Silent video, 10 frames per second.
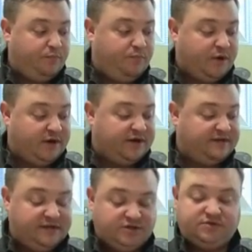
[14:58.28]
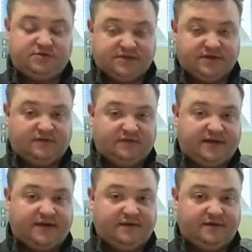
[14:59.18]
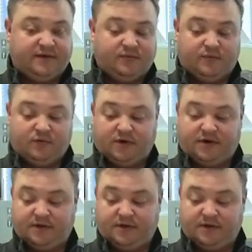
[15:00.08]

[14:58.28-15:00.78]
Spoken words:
going to teach you skills that would work